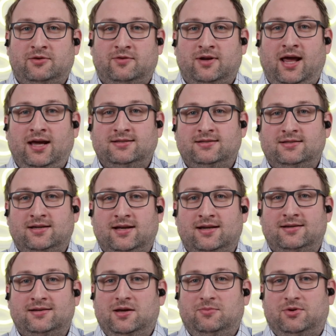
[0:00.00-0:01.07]
of an
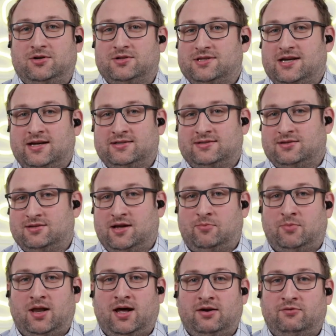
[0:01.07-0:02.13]
accident because I
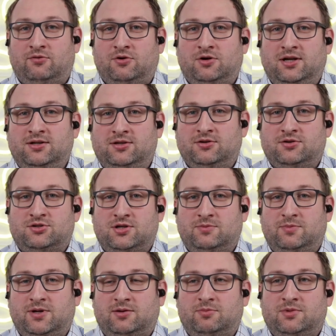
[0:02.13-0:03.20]
applied for an
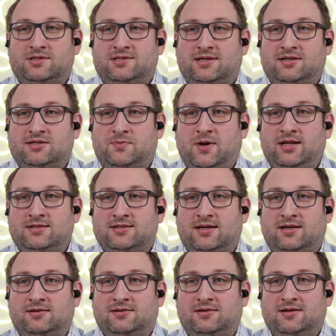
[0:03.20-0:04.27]
internship at Mercedes-Benz
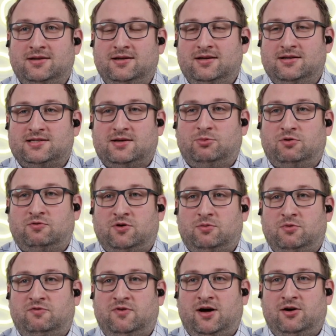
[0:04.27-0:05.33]
and someone from
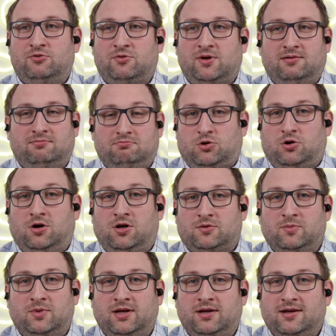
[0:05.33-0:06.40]
a foundry called
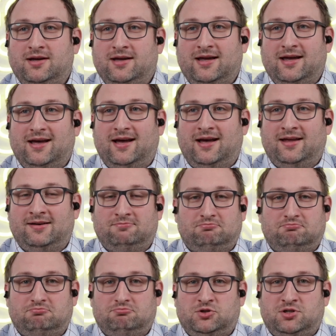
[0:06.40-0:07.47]
me.
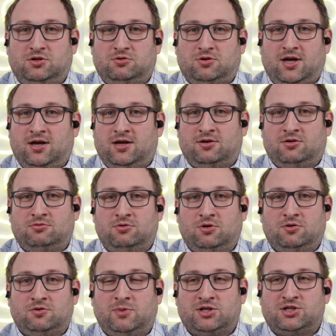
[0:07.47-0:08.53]
And I said, okay, I don't
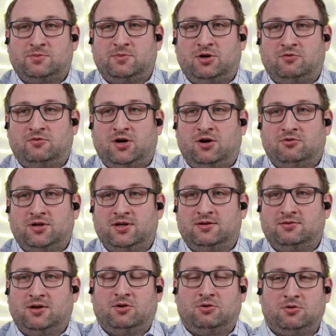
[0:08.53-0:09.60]
know much about foundry,
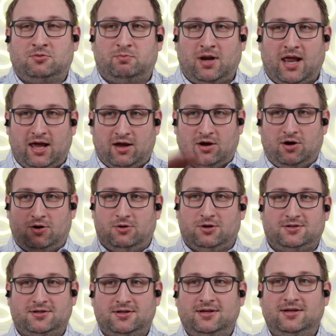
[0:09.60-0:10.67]
no black
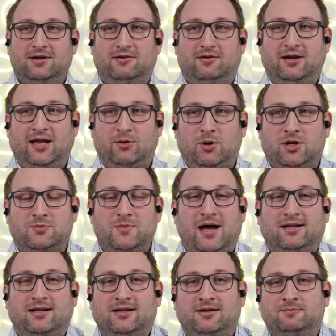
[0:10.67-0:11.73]
hole, liquid
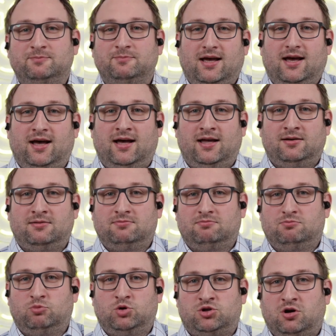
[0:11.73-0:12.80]
metal. And
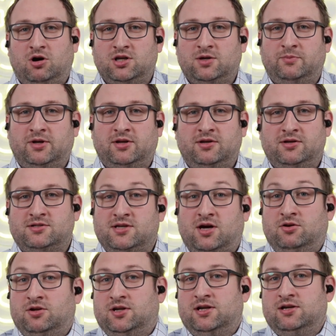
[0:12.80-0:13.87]
we talked a bit and it
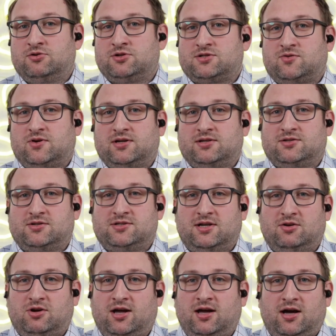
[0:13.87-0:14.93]
sounded interesting. So I said,
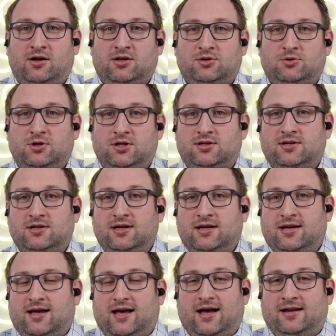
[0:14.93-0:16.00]
okay, I'll do it.
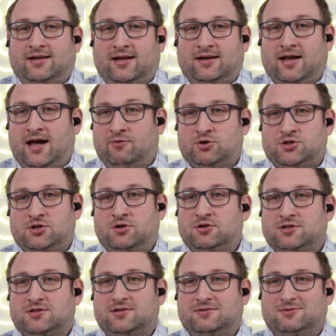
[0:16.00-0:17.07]
And then I was
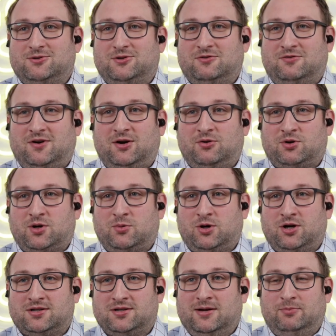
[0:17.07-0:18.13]
hooked to the foundry
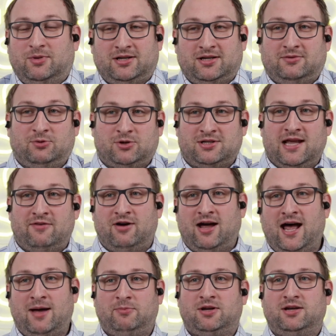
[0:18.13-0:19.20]
world. But it would never
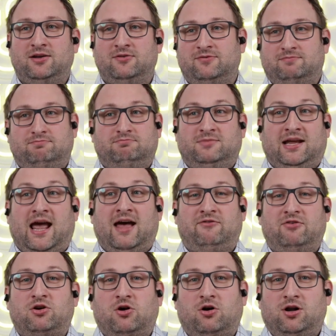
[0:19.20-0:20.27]
happen if they
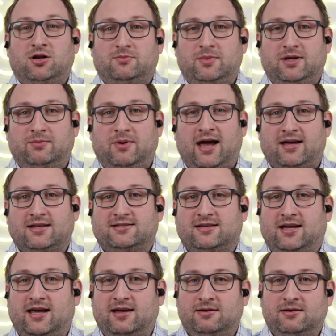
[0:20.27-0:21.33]
haven't called me back and said,
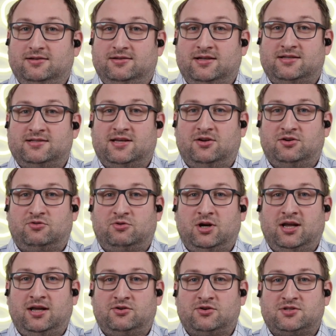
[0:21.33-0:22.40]
hey, that sounds
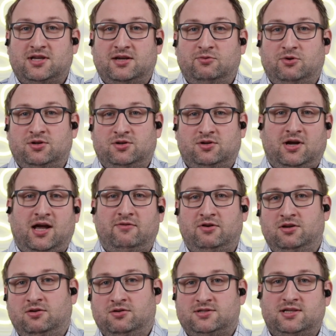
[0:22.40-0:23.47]
really interesting what you have
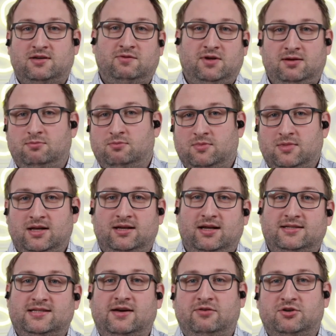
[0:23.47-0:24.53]
in your CV.
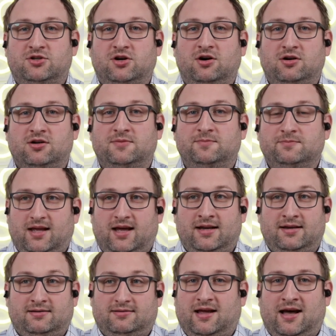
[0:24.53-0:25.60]
Let's have a talk.
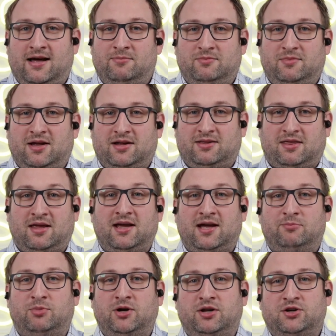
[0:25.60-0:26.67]
And I think
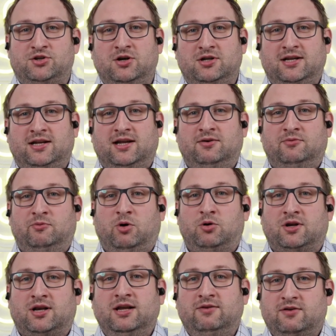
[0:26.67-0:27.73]
I'm pretty sure that I
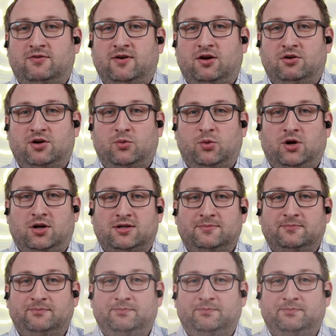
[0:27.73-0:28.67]
won't leave the foundry world.